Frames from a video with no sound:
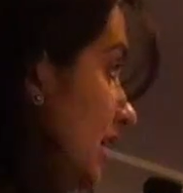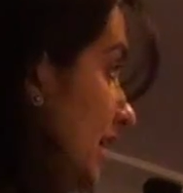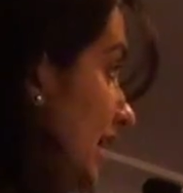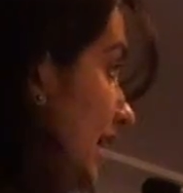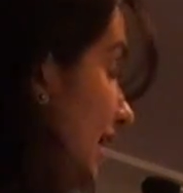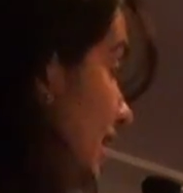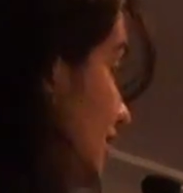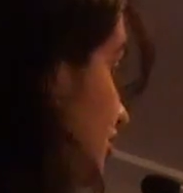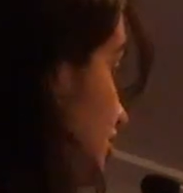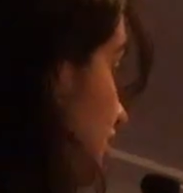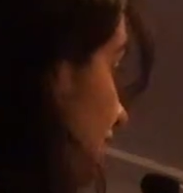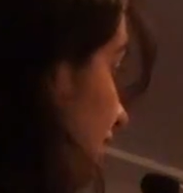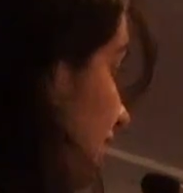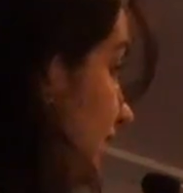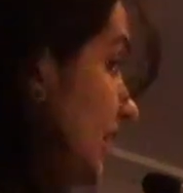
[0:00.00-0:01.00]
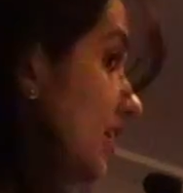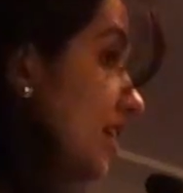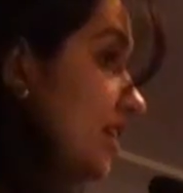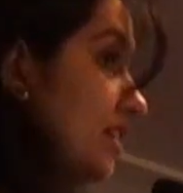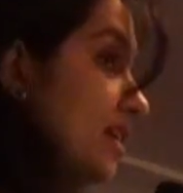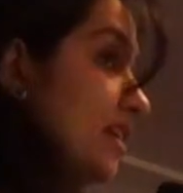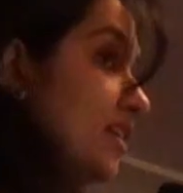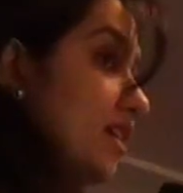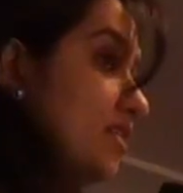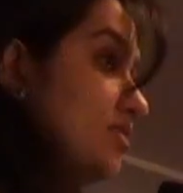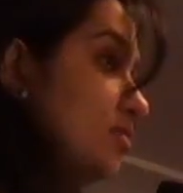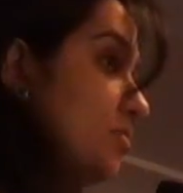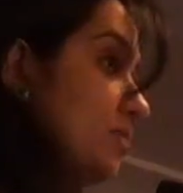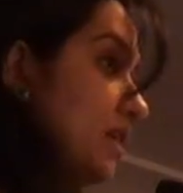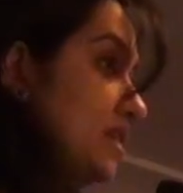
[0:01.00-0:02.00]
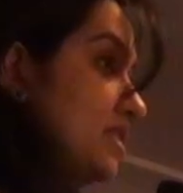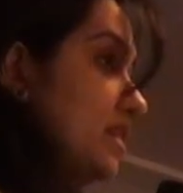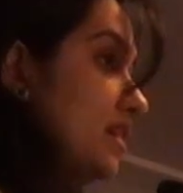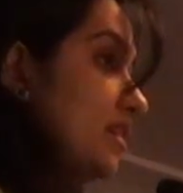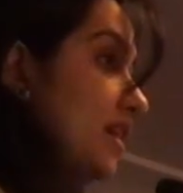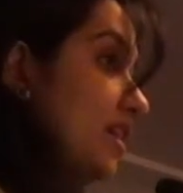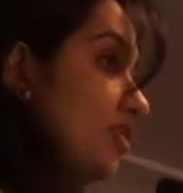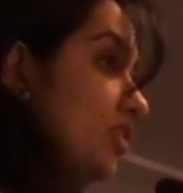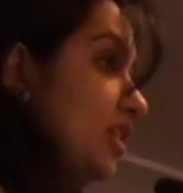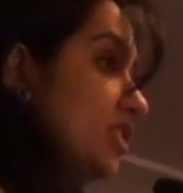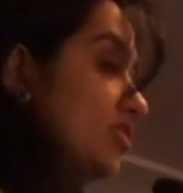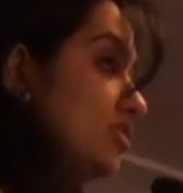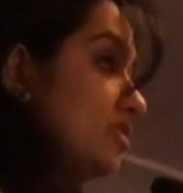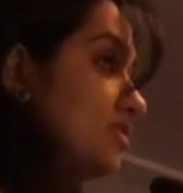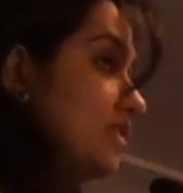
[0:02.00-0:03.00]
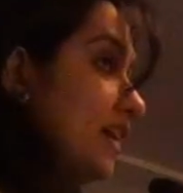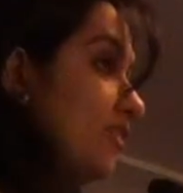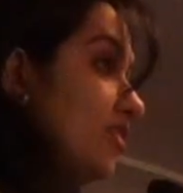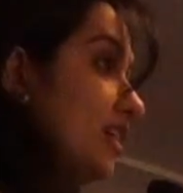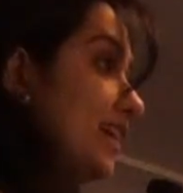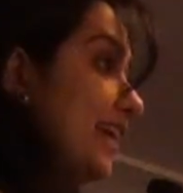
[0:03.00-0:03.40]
And China in their transfer pricing regulations have a